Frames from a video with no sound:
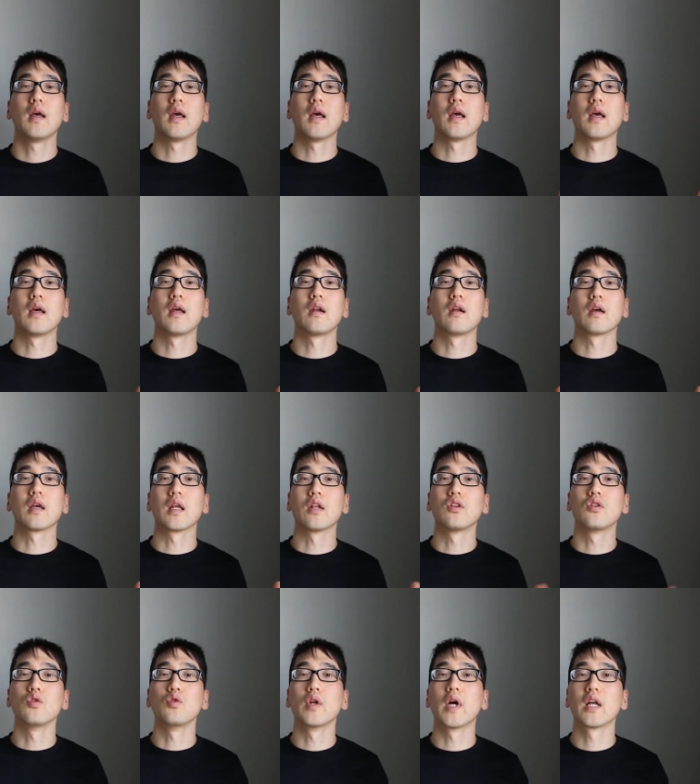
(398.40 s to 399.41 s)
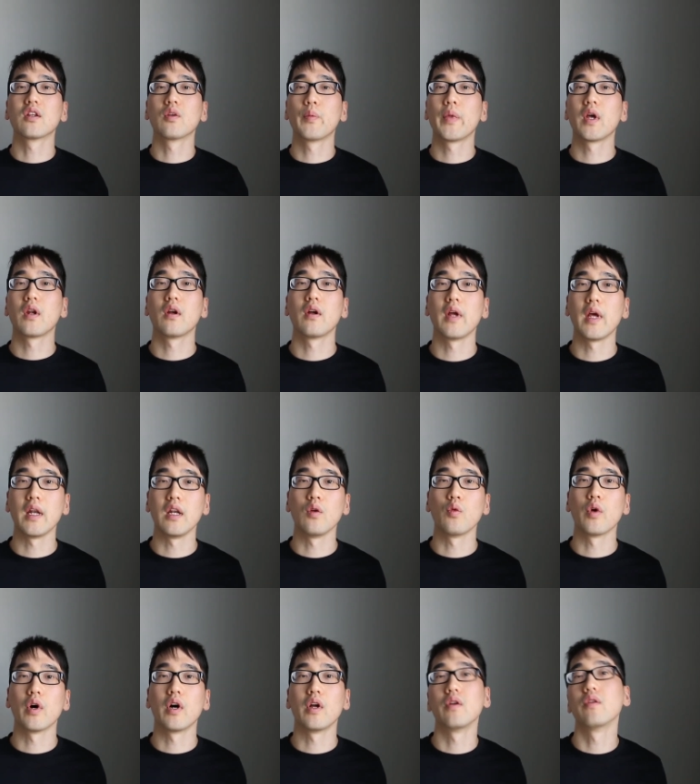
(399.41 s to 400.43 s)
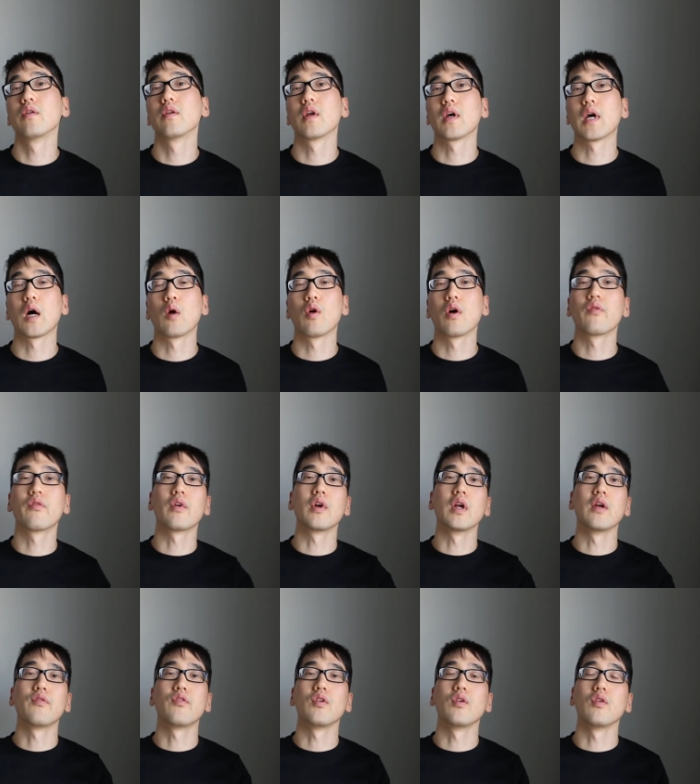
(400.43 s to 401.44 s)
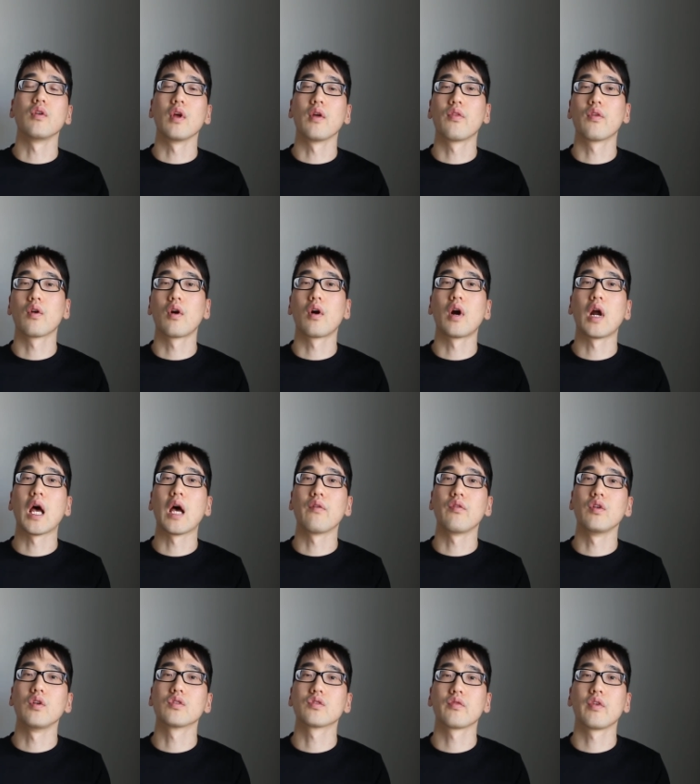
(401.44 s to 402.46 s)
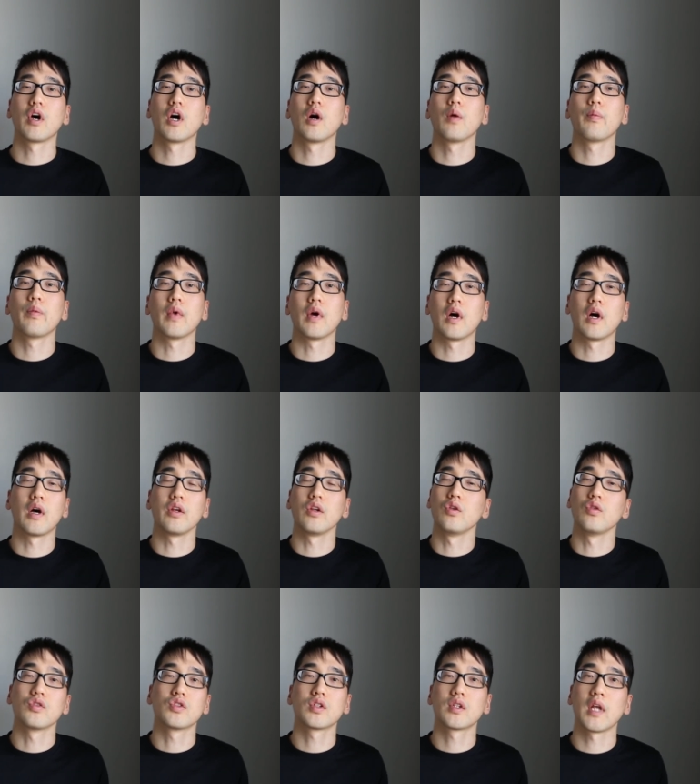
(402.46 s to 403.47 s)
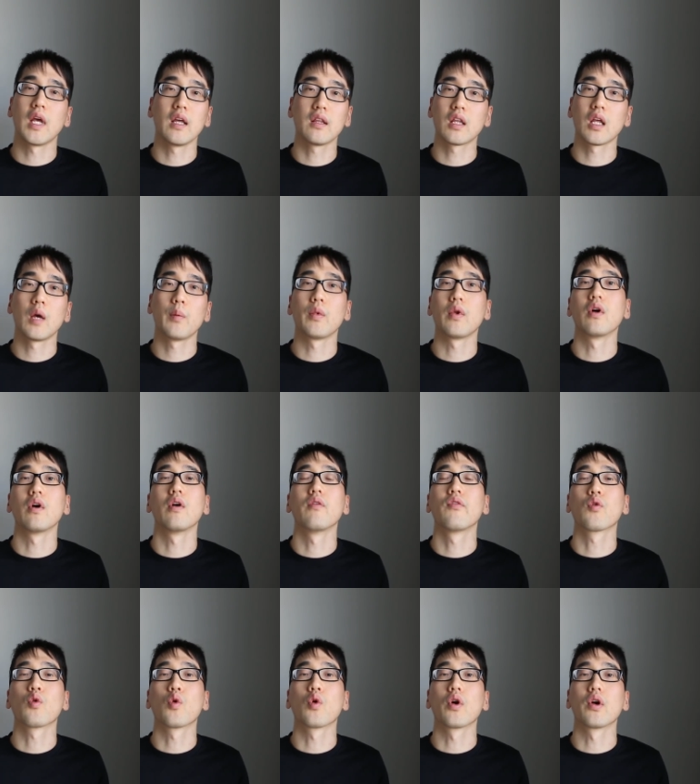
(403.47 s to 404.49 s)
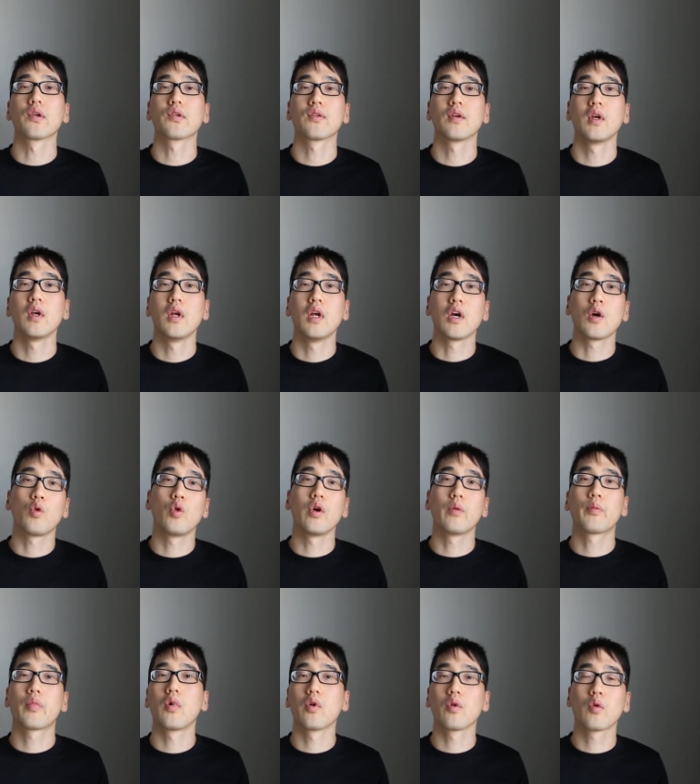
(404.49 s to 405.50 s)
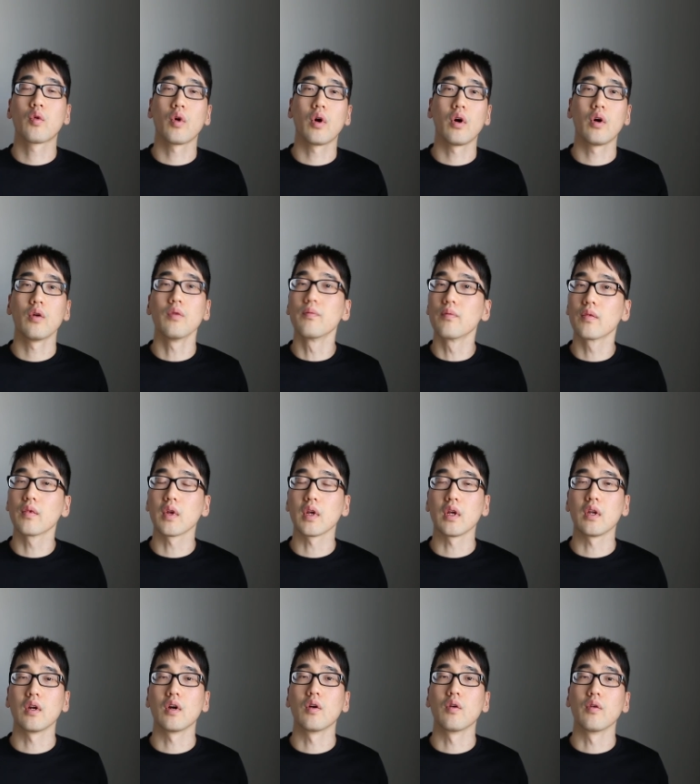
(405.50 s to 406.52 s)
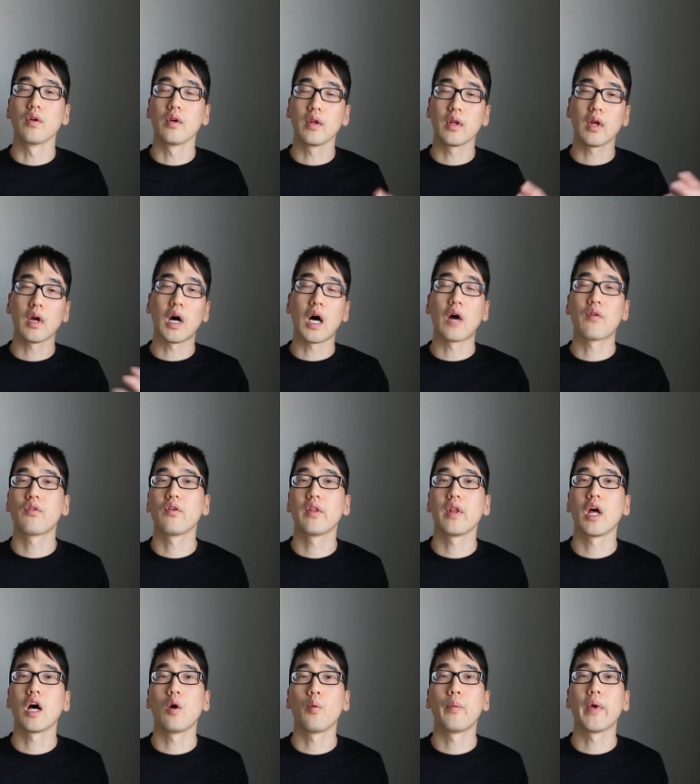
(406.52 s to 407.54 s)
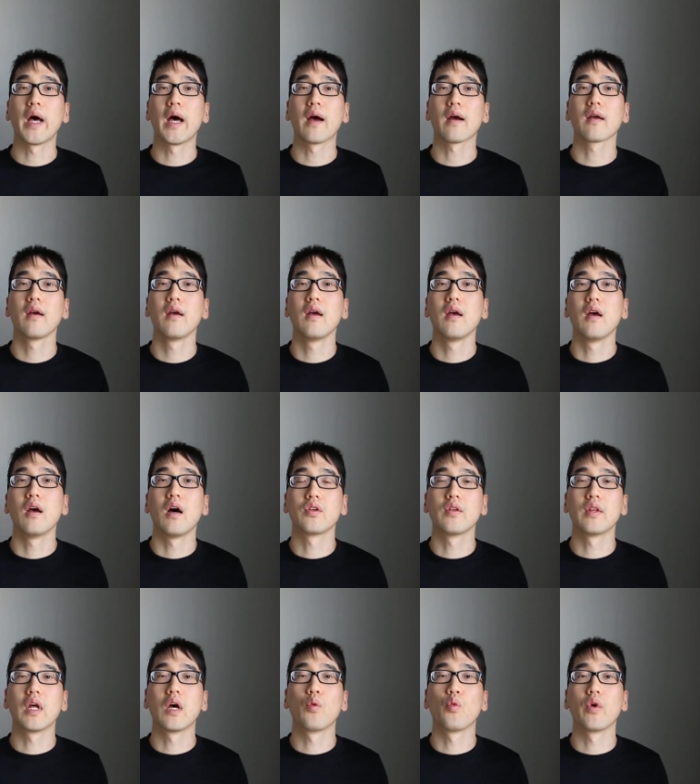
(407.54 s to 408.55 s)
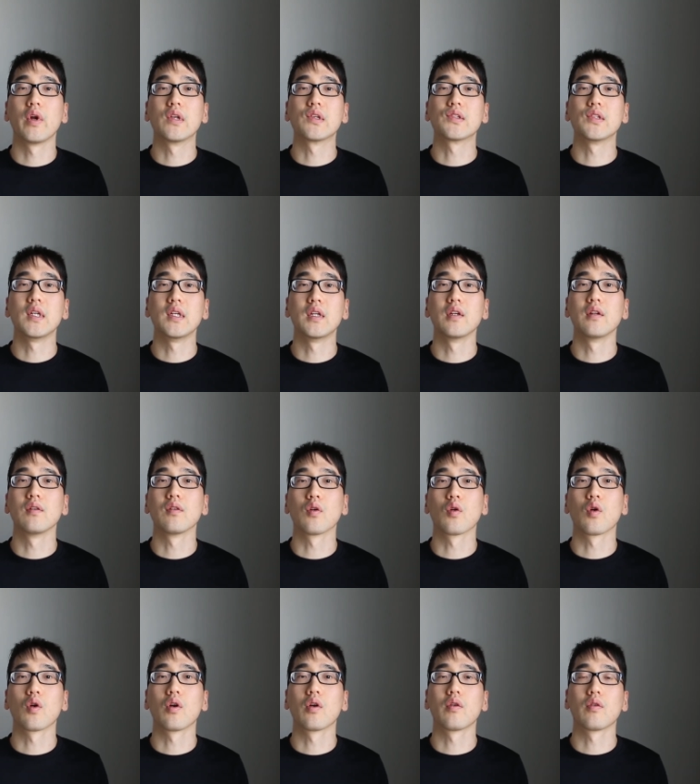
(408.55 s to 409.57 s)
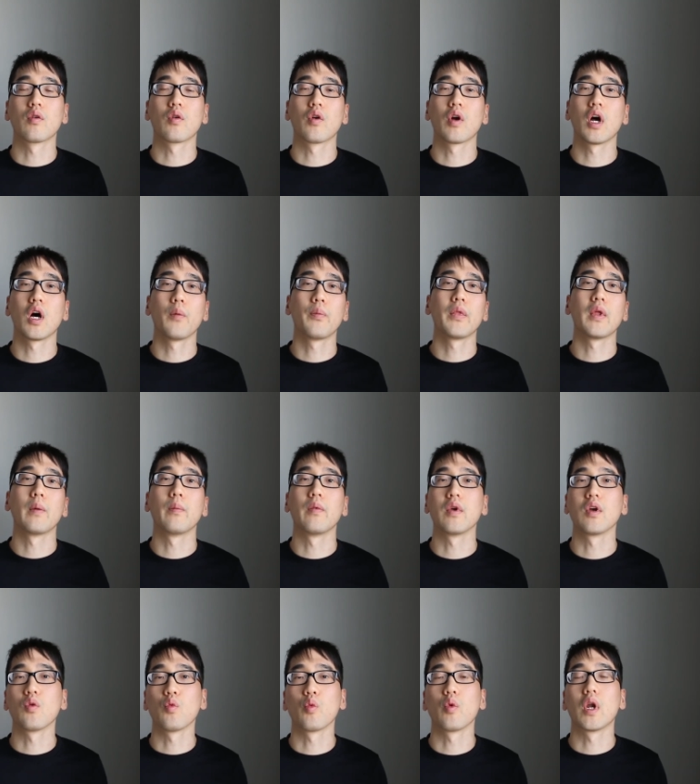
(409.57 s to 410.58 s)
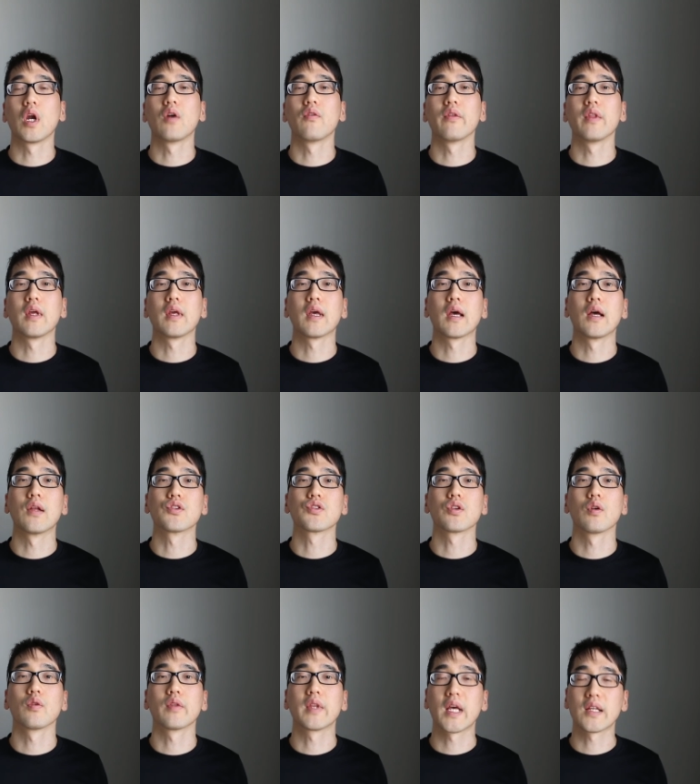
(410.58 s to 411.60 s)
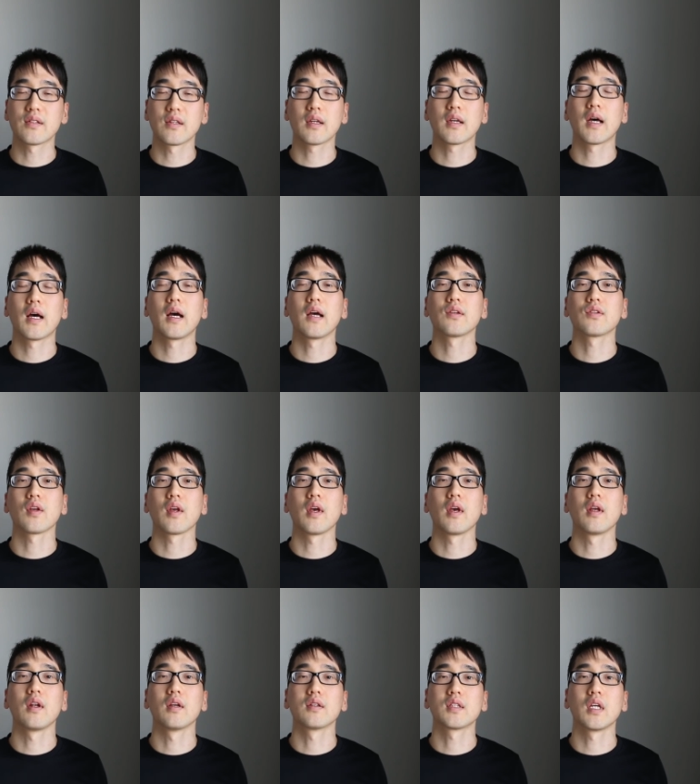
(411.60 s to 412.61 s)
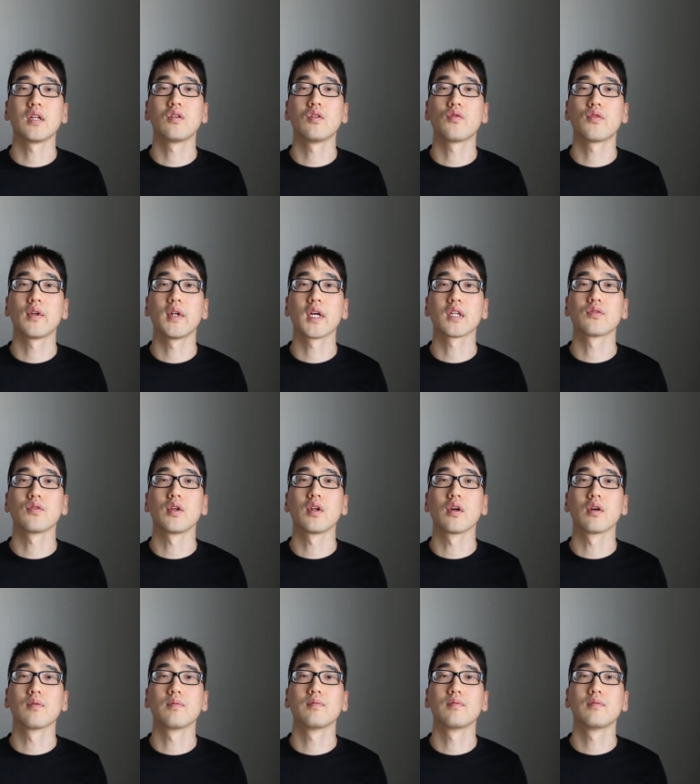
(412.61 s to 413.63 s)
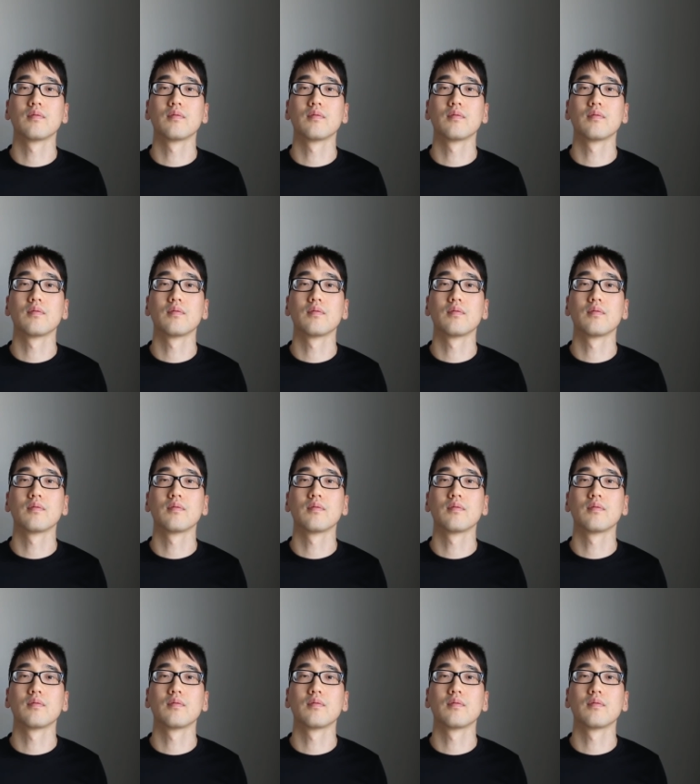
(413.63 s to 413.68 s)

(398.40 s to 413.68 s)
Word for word: And again, do not depend on anyone. However, if you if there are avenues of help, uh, you should take them. And of course, quid pro quo. You know, offer the help back to them when it's needed or, or help them whenever they can. So that's it guys and stay tuned for the next video.